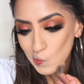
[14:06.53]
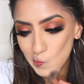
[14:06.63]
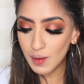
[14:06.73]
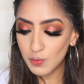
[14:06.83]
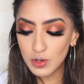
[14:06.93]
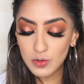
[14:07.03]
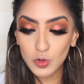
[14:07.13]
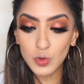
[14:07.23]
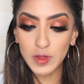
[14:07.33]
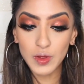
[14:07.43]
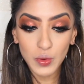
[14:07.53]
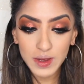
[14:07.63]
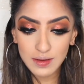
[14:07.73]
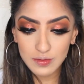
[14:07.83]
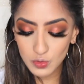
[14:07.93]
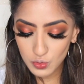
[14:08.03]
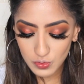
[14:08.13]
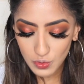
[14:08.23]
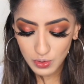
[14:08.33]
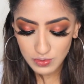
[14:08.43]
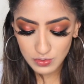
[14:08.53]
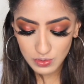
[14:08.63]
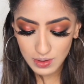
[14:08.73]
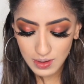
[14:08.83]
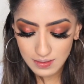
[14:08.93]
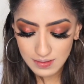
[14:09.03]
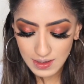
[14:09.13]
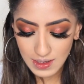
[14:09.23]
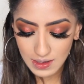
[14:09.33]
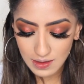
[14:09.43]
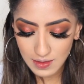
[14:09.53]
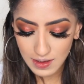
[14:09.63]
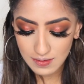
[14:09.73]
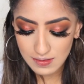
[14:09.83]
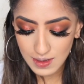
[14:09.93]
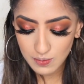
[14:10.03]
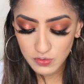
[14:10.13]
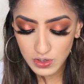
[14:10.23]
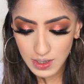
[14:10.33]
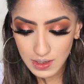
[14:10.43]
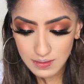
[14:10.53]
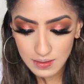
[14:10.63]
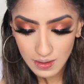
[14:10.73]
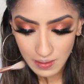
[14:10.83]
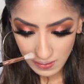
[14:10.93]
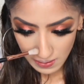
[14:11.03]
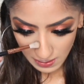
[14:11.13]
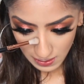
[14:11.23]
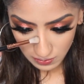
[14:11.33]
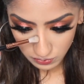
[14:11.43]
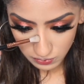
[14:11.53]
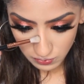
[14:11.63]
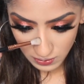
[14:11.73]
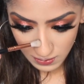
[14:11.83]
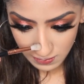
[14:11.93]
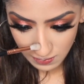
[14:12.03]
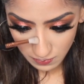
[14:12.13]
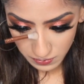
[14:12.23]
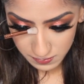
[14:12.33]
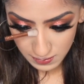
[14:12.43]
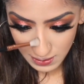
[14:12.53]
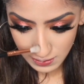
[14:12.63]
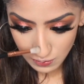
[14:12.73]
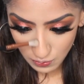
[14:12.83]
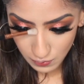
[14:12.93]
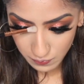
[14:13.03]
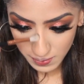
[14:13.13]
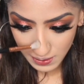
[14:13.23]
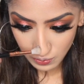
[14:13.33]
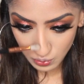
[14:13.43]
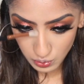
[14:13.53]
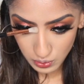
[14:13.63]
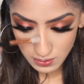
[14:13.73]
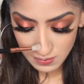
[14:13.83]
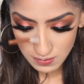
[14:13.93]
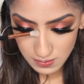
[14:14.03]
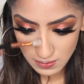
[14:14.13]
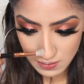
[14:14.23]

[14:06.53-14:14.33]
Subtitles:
I'm going to do the quickest nose contour and take that same shade and just run it down the sides of my nose.